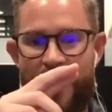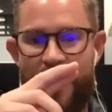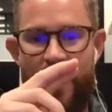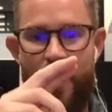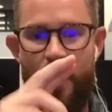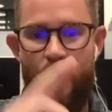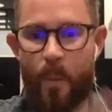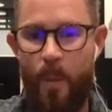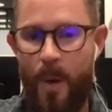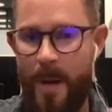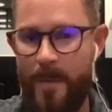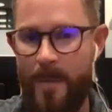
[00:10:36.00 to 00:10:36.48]

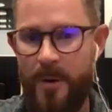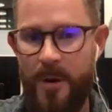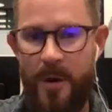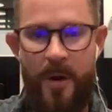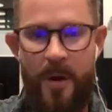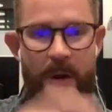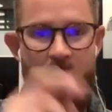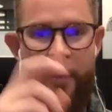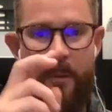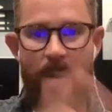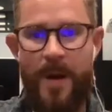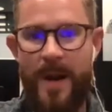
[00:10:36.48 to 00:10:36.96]

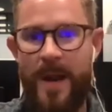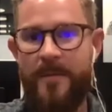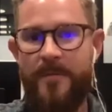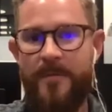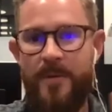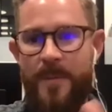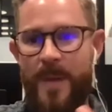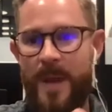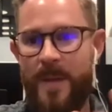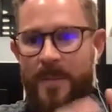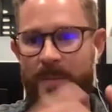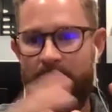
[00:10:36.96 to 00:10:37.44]
webinar, whatever it
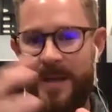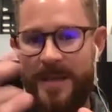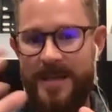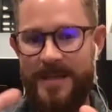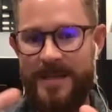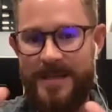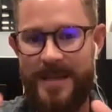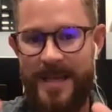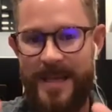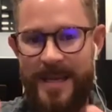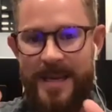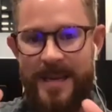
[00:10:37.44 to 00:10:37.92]
may be, is
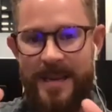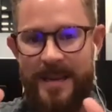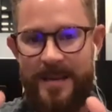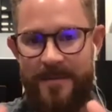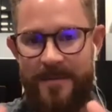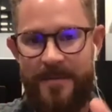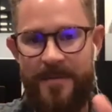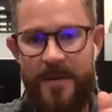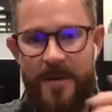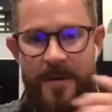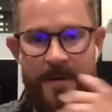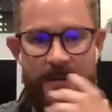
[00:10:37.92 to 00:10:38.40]
getting in
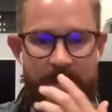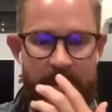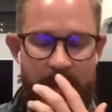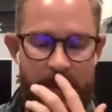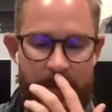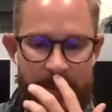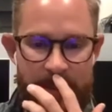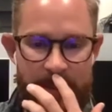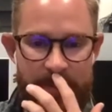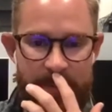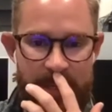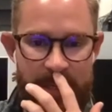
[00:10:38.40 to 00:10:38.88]
front of them
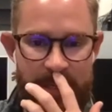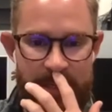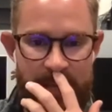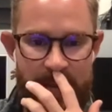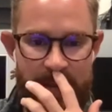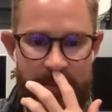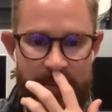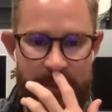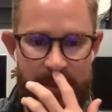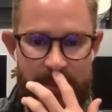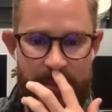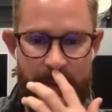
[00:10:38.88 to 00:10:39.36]
as many
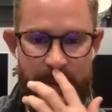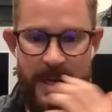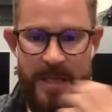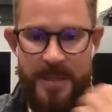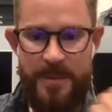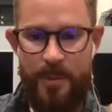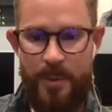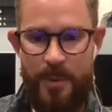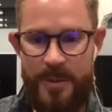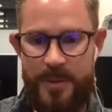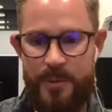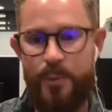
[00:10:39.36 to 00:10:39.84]
times as
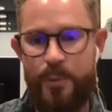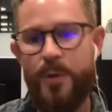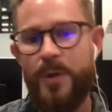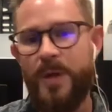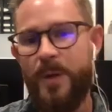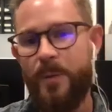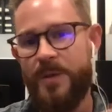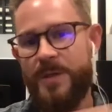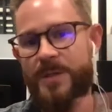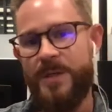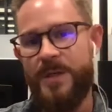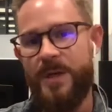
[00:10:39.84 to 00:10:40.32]
possible is really
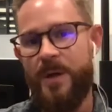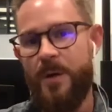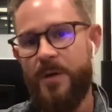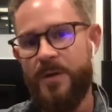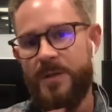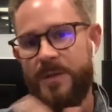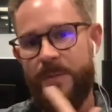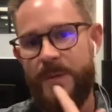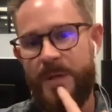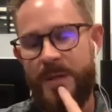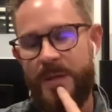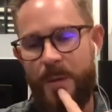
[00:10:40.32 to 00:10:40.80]
what's going to
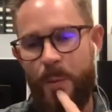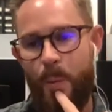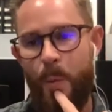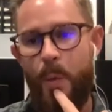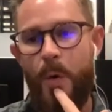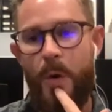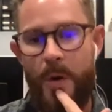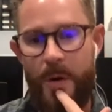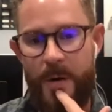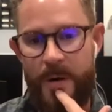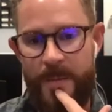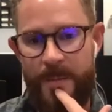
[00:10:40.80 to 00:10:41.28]
ultimately
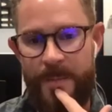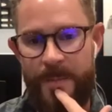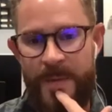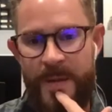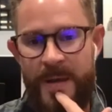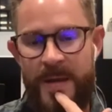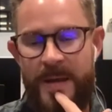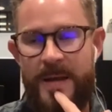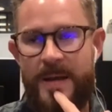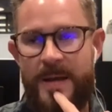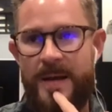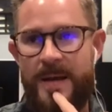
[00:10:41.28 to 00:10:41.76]
work.
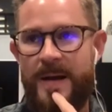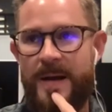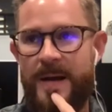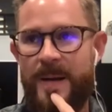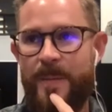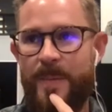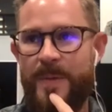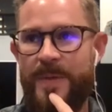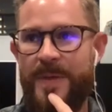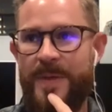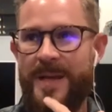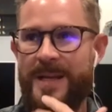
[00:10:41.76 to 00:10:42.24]

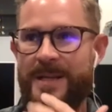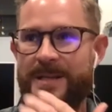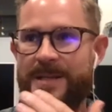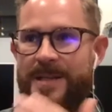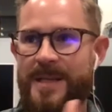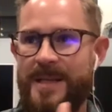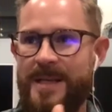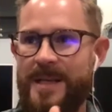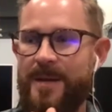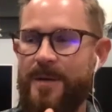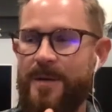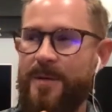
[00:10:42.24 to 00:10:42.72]
But then
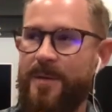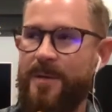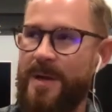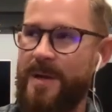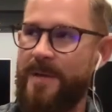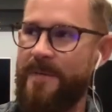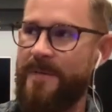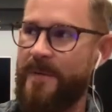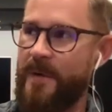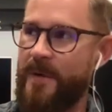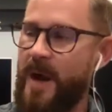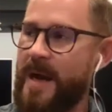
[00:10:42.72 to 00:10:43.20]

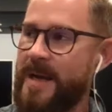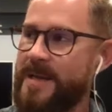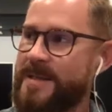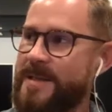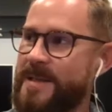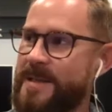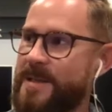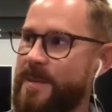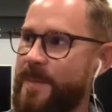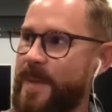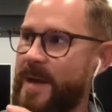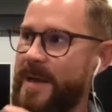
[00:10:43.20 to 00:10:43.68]
for us,
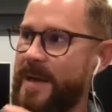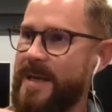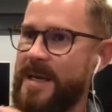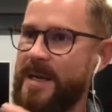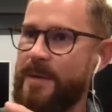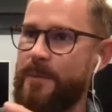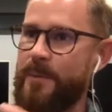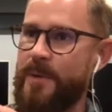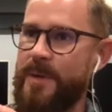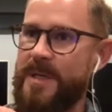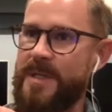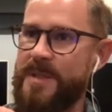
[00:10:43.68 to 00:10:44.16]
it's about getting
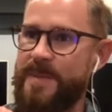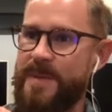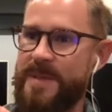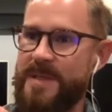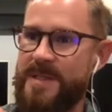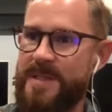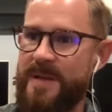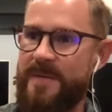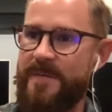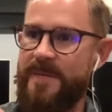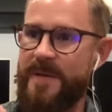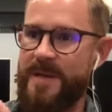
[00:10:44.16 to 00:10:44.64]
really
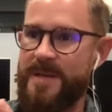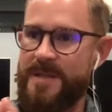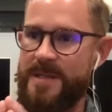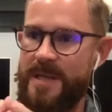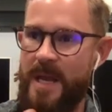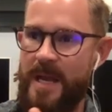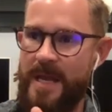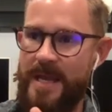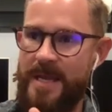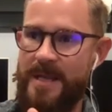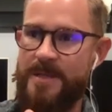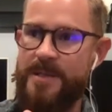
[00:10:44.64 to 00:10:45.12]
specific.
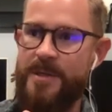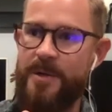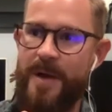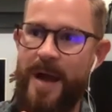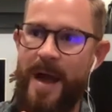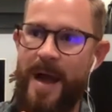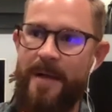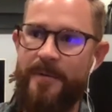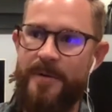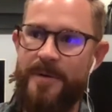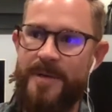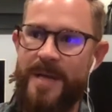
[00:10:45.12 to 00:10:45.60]
Is your
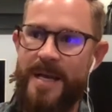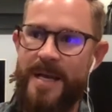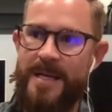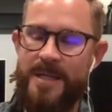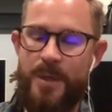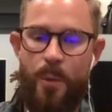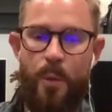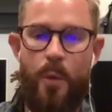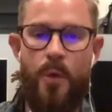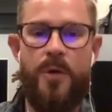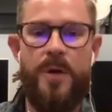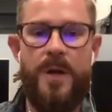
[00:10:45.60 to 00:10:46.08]

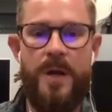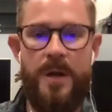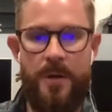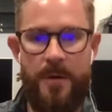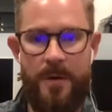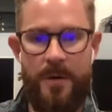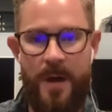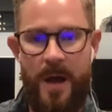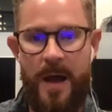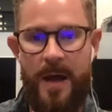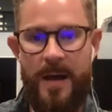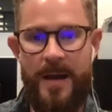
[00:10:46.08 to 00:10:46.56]
advertising working or
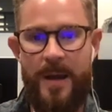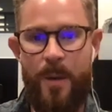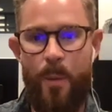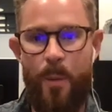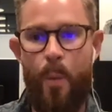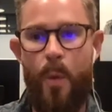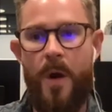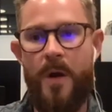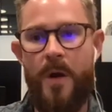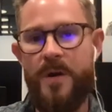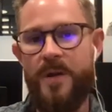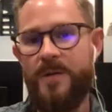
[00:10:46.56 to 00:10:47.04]
not? And
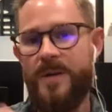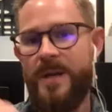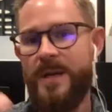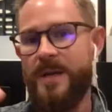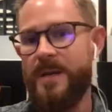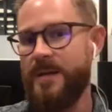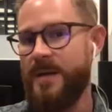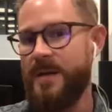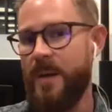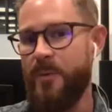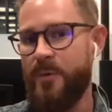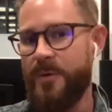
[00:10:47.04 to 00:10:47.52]
where do you need to
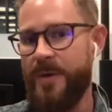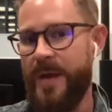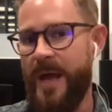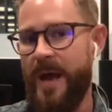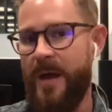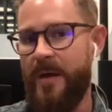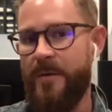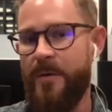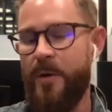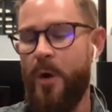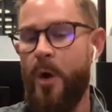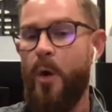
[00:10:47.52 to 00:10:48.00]
double
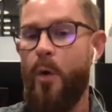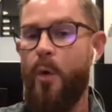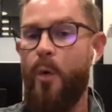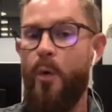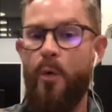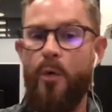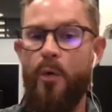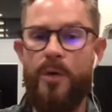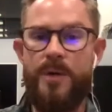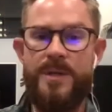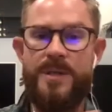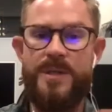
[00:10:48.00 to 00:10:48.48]
down
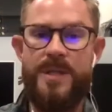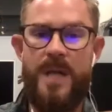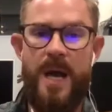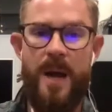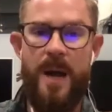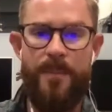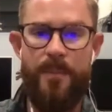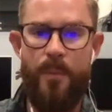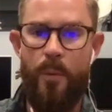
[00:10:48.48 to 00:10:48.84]
or stop